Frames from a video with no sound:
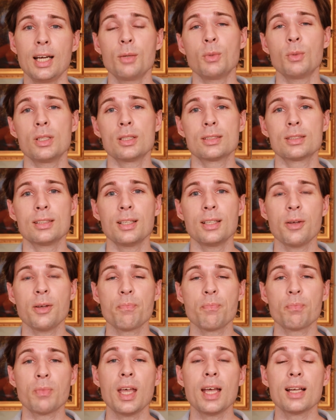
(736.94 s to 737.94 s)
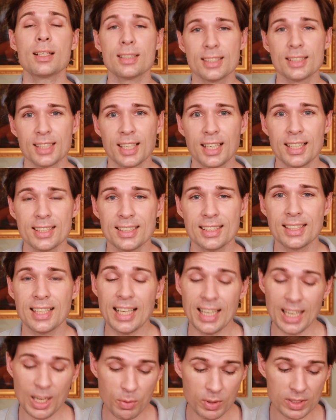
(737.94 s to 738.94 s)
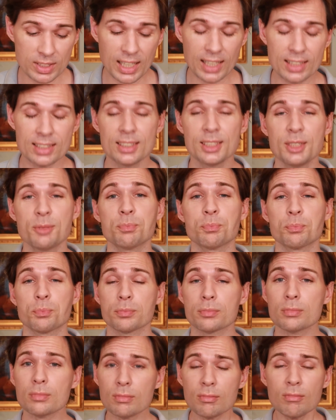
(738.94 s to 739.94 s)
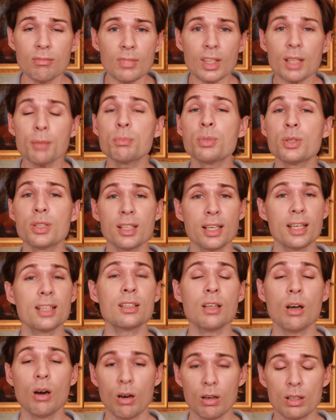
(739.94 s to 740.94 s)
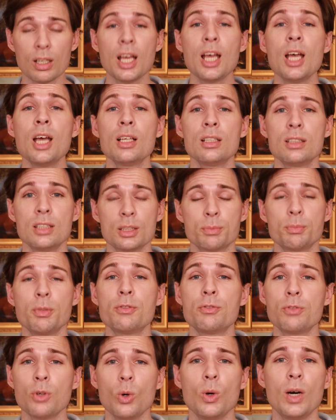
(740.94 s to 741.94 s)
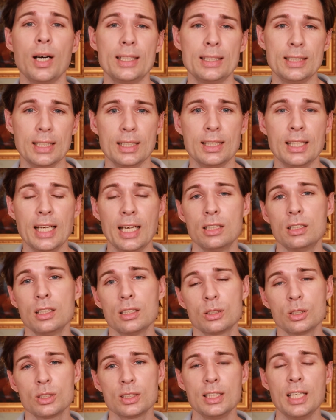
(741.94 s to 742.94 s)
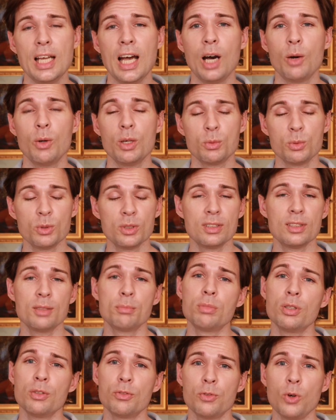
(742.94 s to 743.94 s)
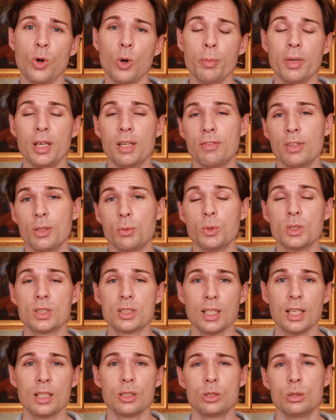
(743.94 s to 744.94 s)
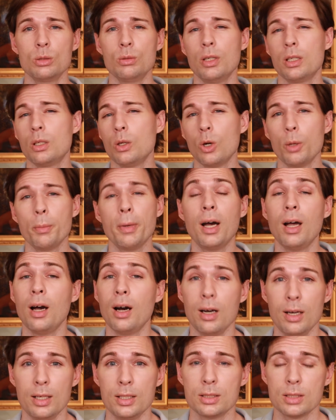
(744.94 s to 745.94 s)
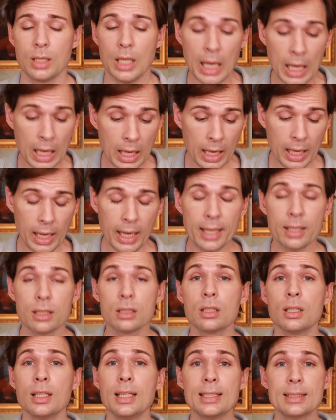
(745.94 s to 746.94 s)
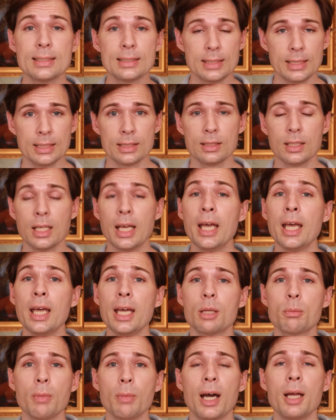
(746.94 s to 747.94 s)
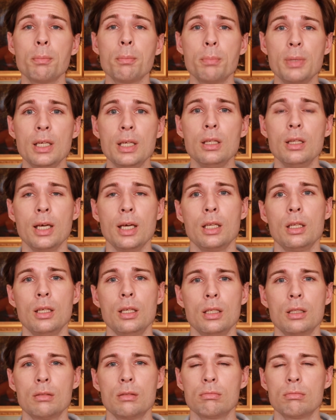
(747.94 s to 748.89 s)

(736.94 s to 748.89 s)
was exercising, and I was actually putting it on just before I did that, just to see how it would perform, if it would start to annoy my eyes, and it didn't. It might be that it